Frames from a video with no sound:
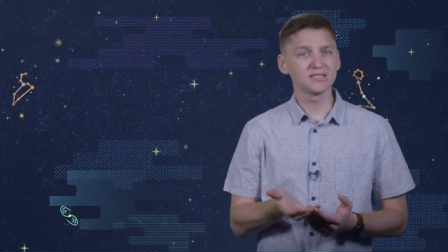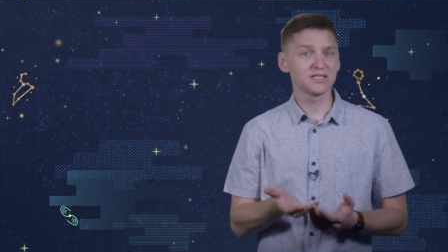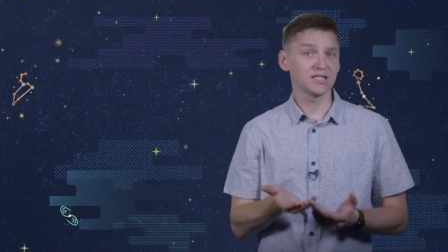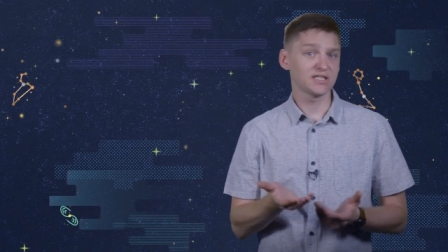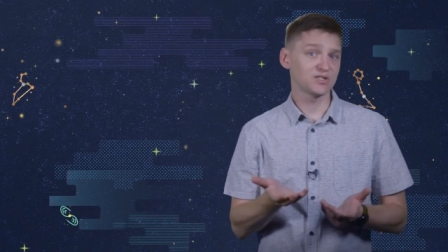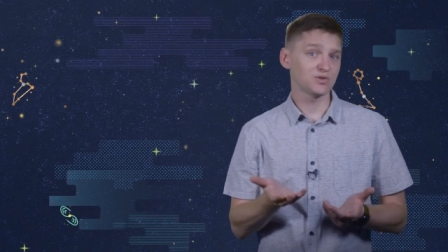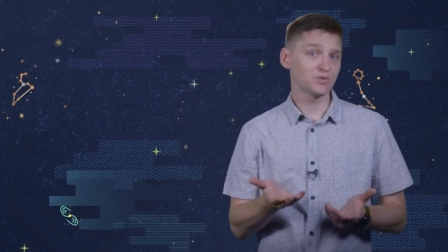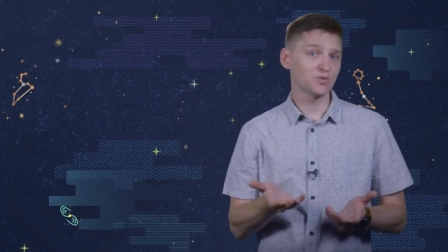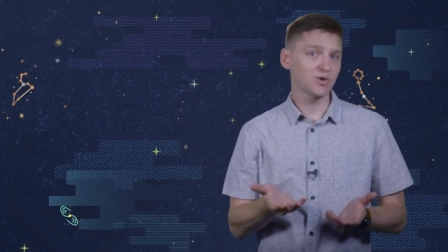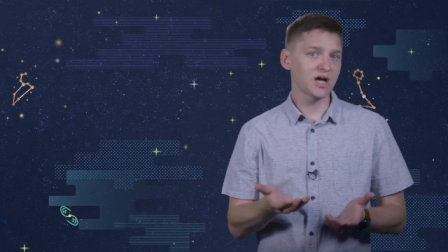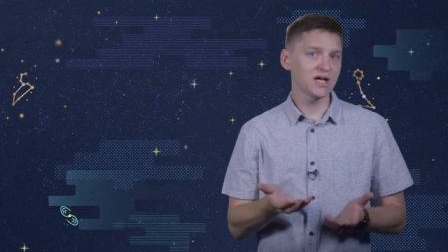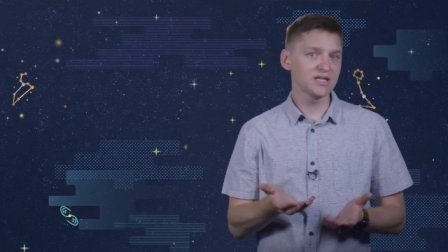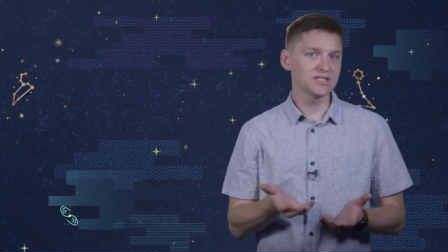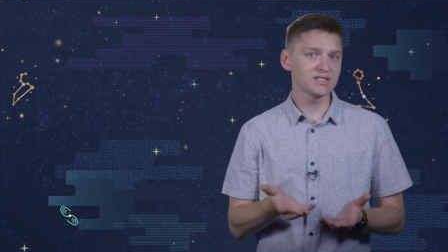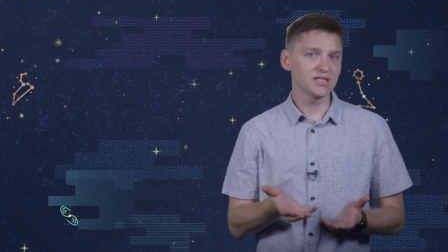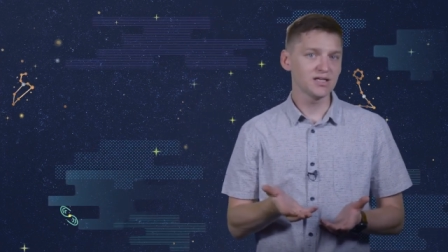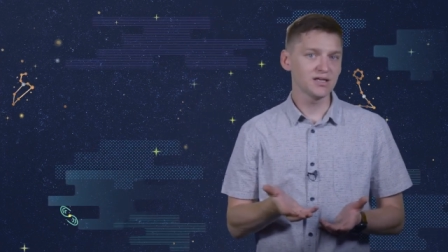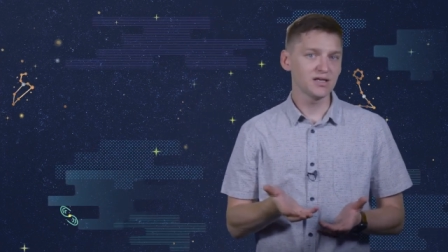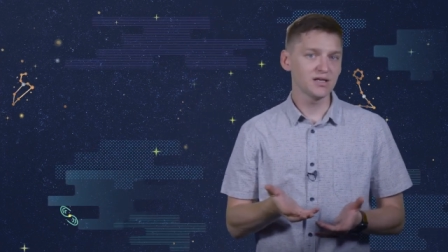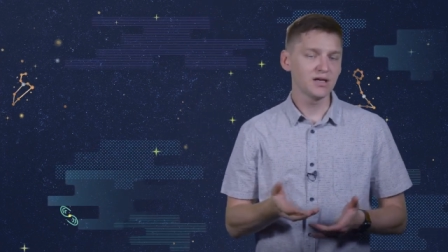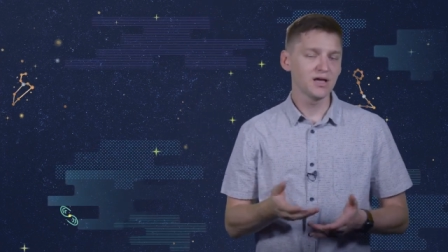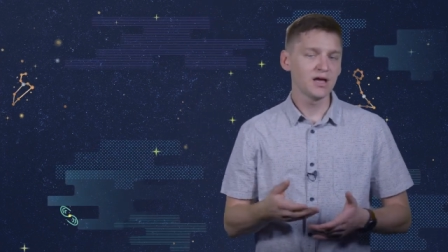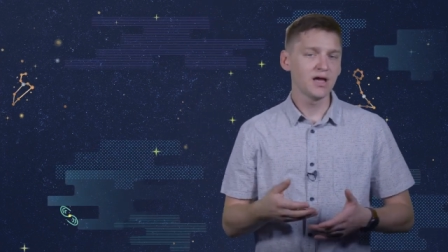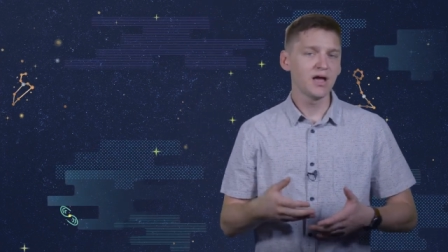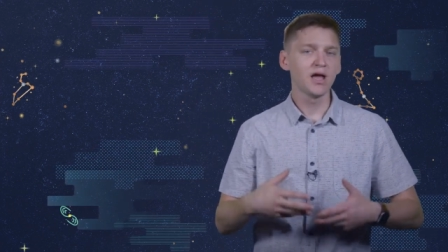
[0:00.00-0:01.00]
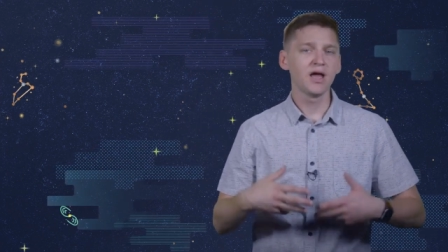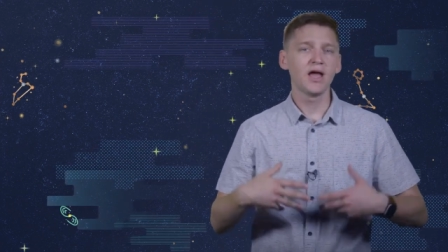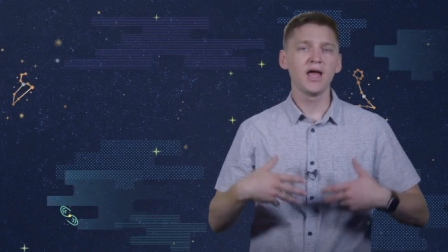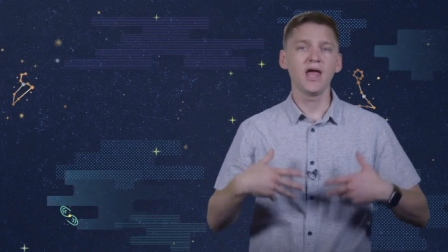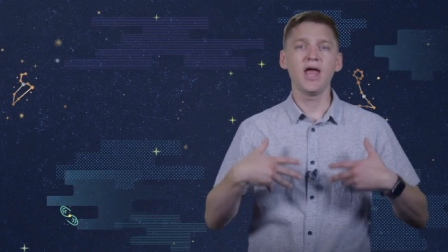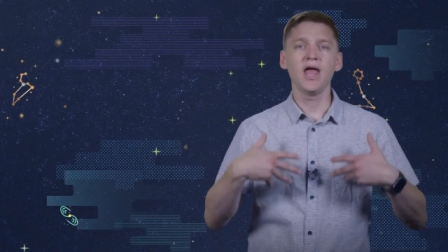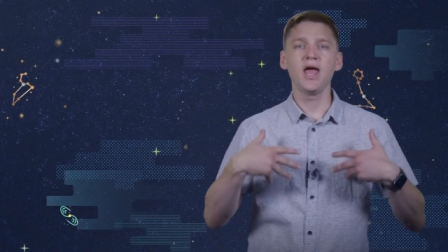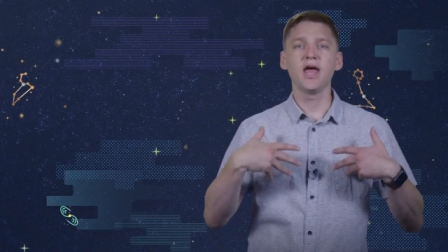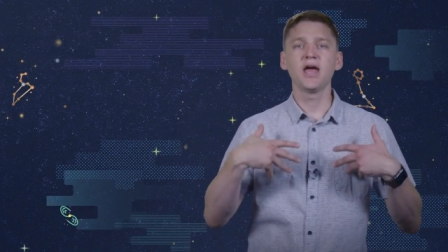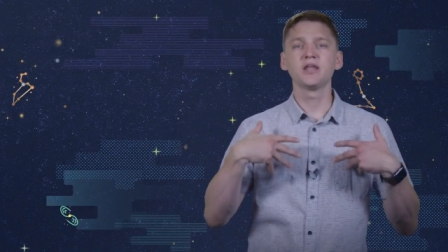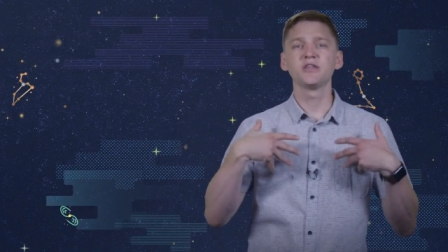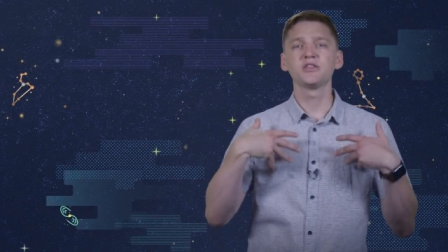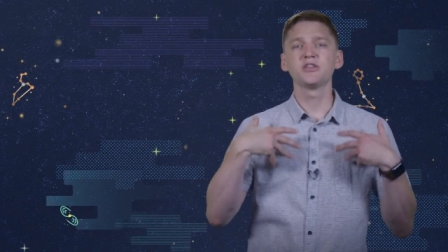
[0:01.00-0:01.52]
that's rising,
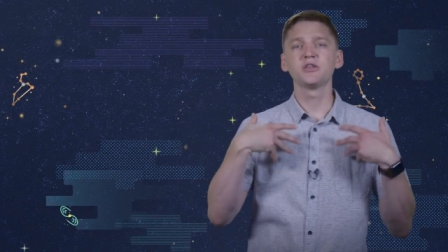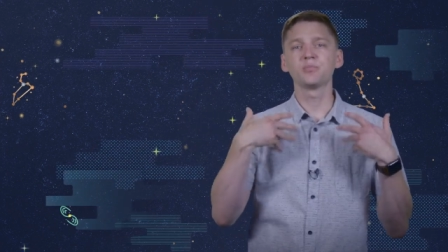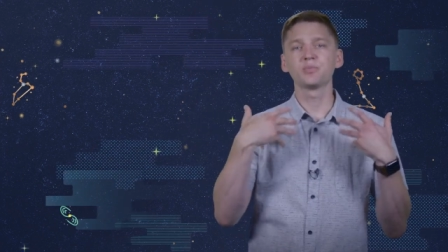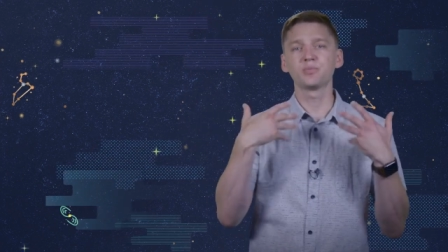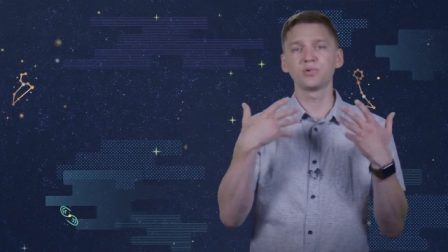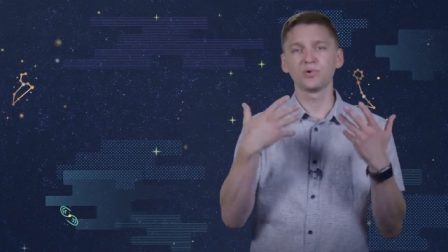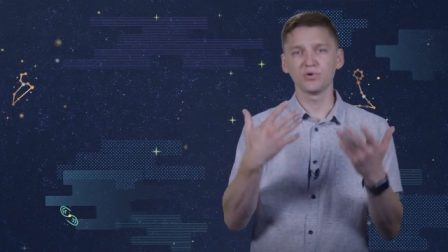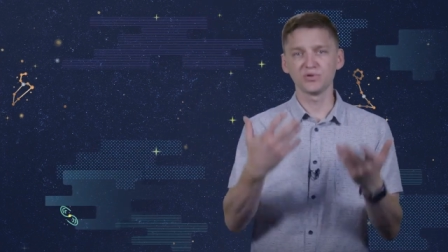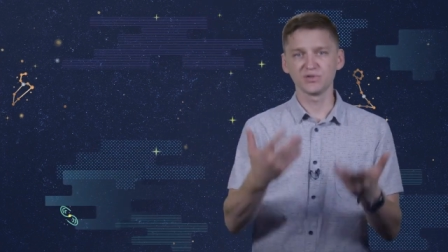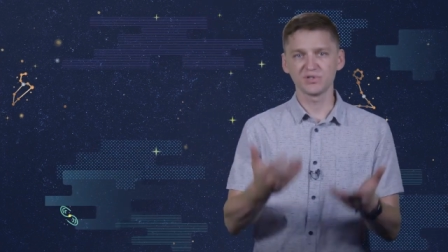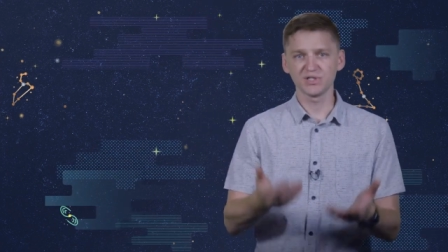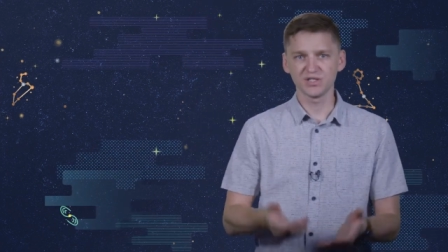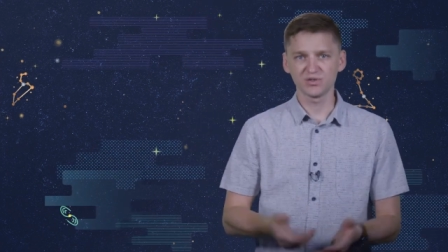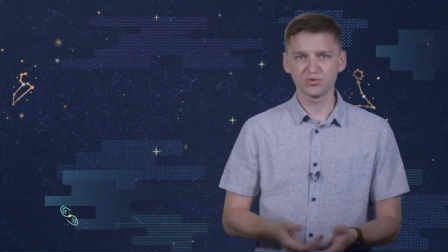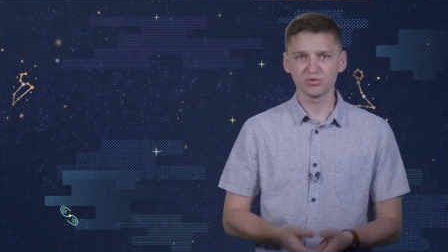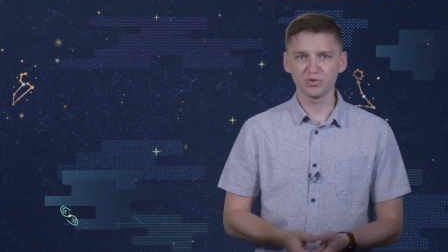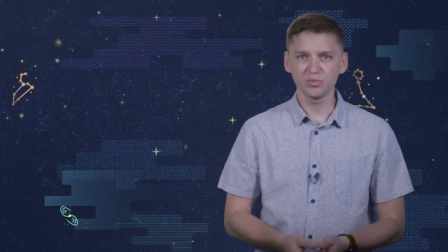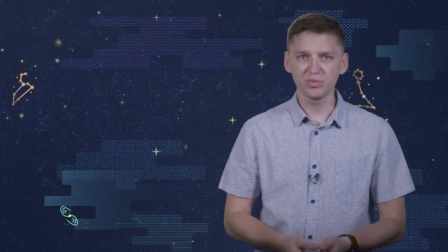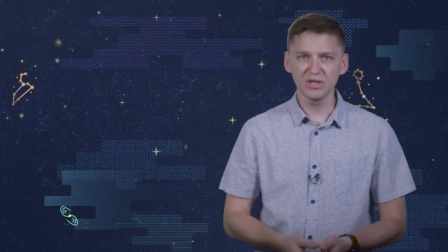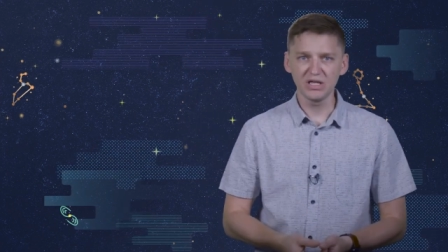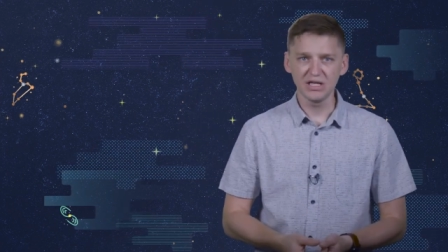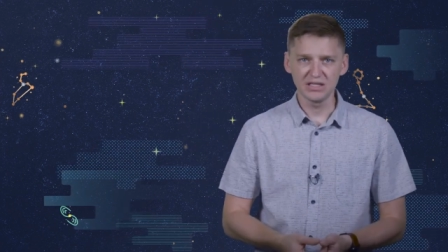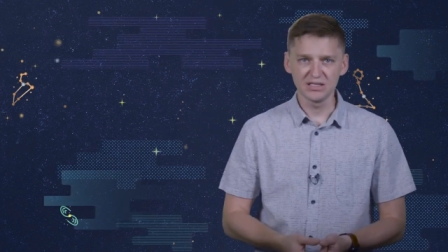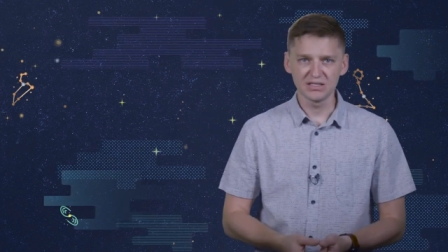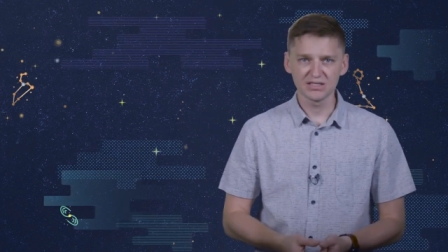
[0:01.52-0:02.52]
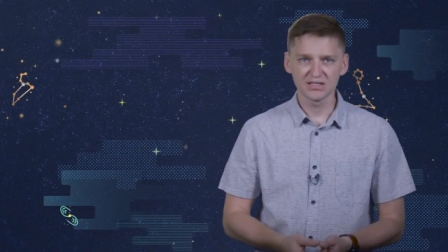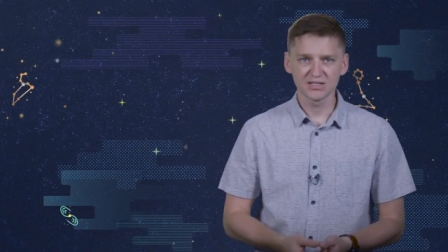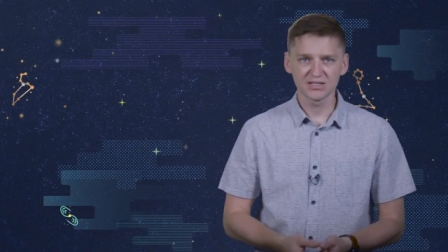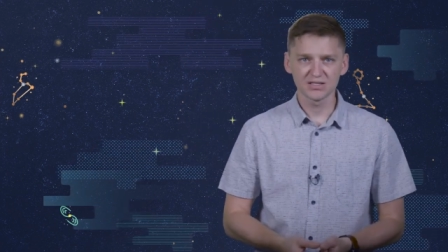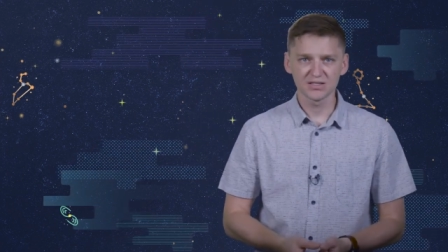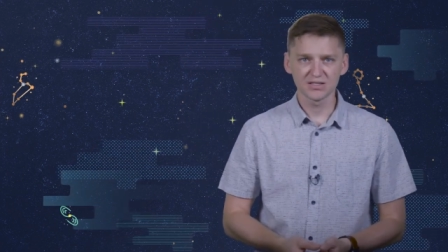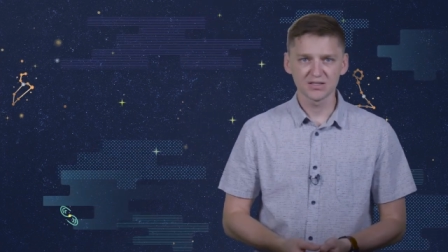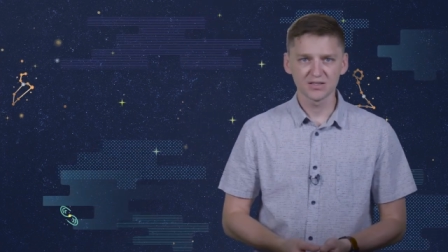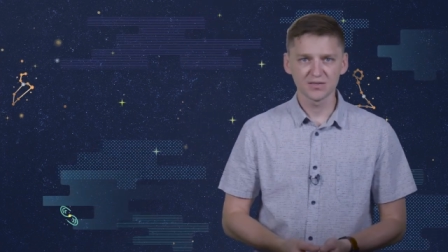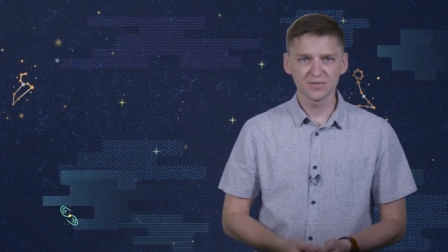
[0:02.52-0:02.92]
and the process repeats.